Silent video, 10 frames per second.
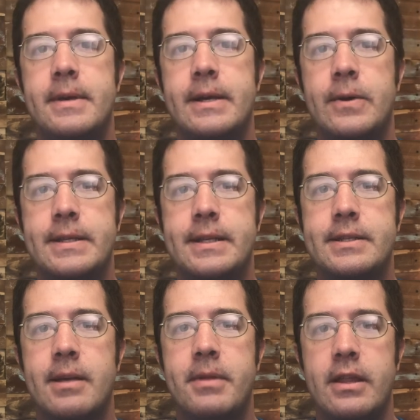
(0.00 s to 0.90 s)
or is this
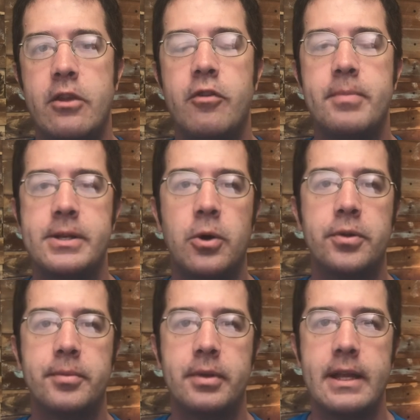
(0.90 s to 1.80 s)
something that you've been
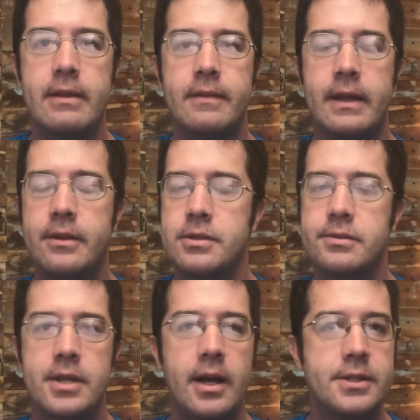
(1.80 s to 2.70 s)
told to believe? And there's
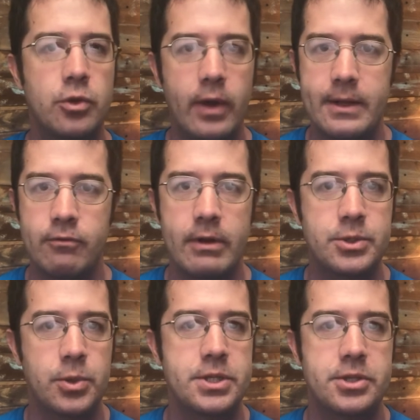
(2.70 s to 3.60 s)
tons of great
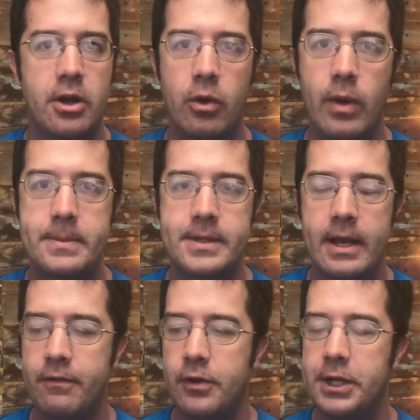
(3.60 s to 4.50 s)
resources on our
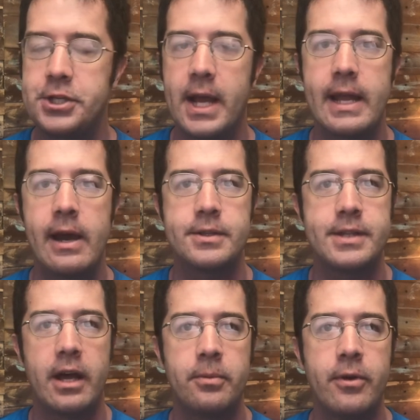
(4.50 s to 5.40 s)
website for you to check out,
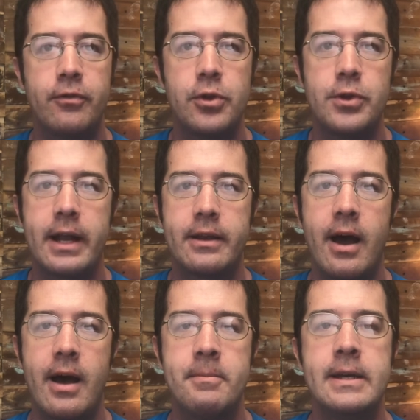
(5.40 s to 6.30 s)

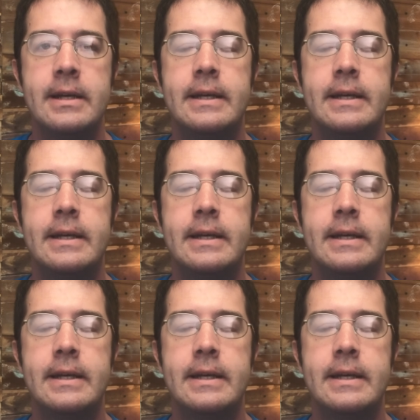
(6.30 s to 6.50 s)
southpointforyou.com,